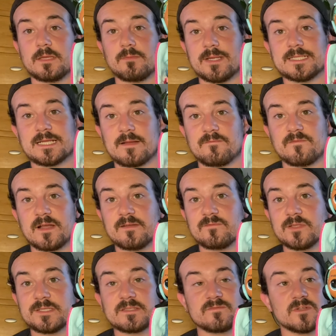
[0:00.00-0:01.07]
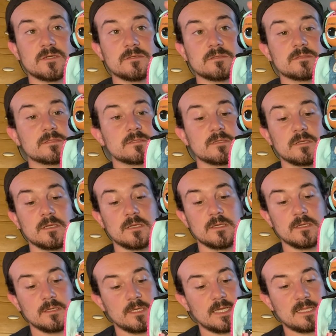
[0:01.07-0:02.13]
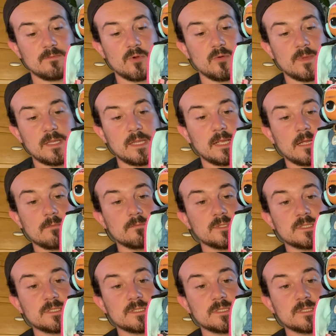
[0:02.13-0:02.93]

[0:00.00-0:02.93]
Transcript: my top 5 list of dolls at the moment. Like I'm